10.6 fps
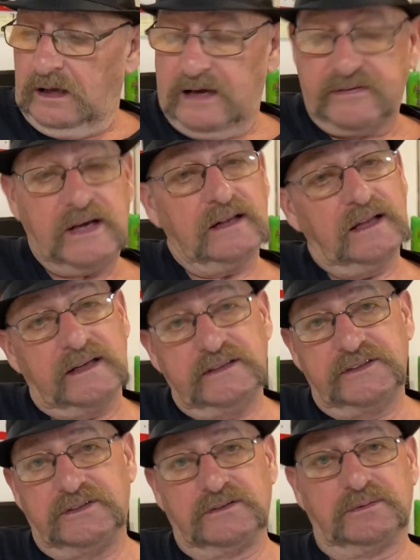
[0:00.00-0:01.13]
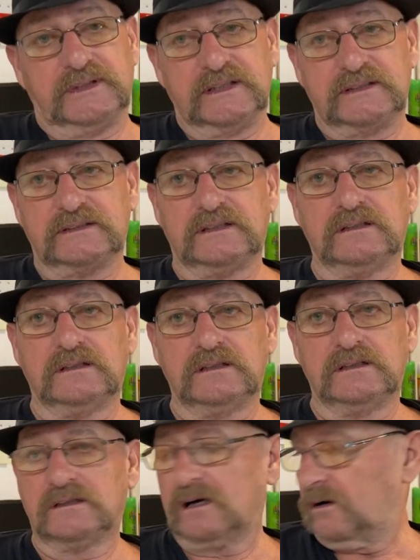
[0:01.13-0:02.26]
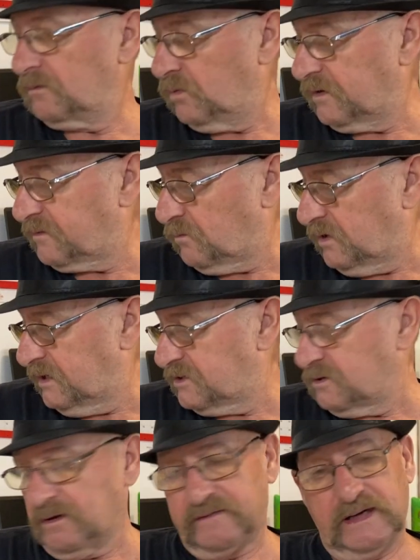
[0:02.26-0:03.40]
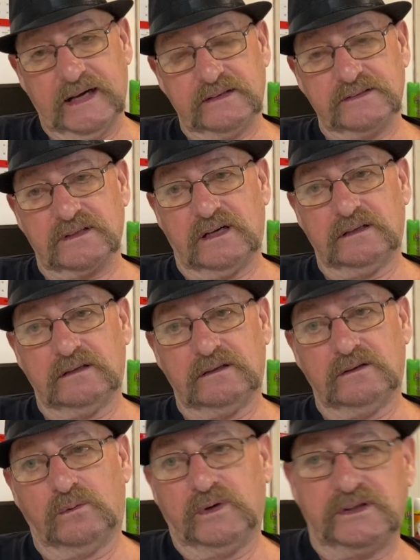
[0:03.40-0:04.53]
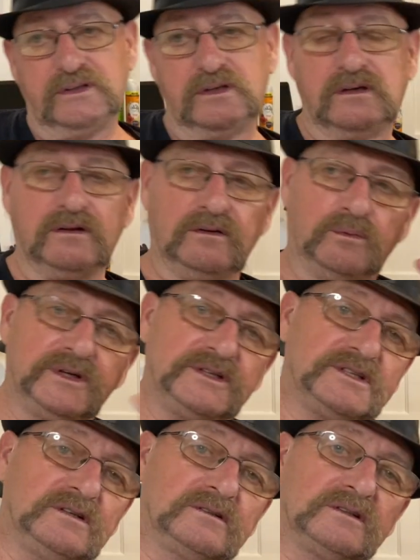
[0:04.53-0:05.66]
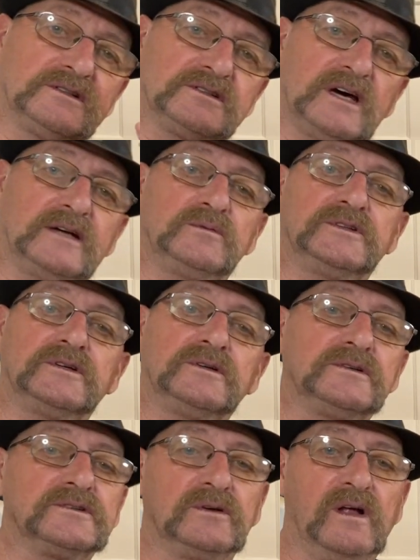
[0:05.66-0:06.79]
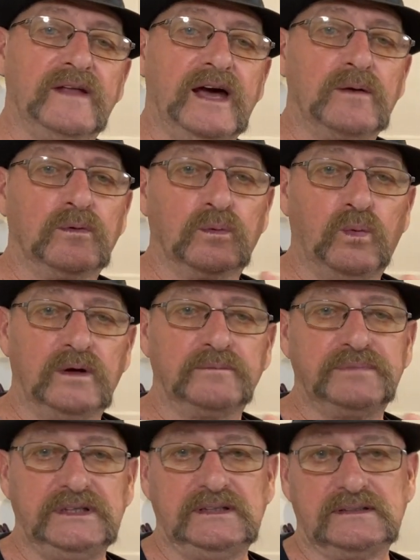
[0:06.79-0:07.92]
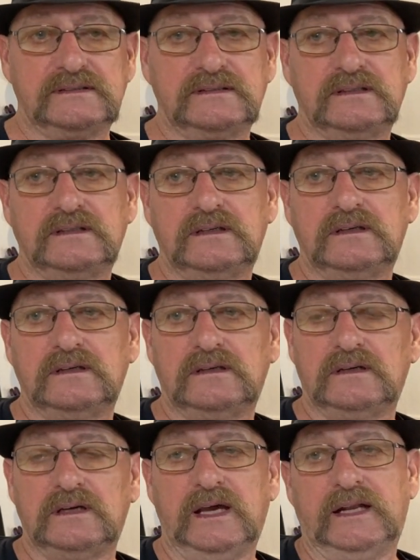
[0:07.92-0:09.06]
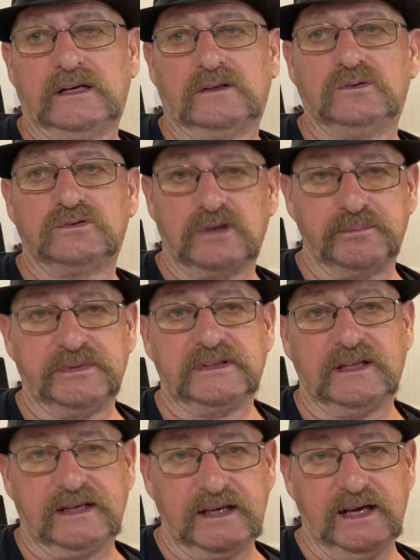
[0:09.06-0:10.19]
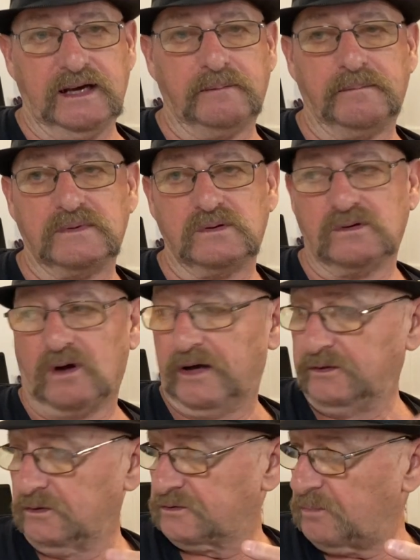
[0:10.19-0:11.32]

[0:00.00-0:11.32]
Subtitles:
I've had a lot of issues with this. One issue I've had is the windshield and the side windows and all that were one piece, and it glues up into the cab. I used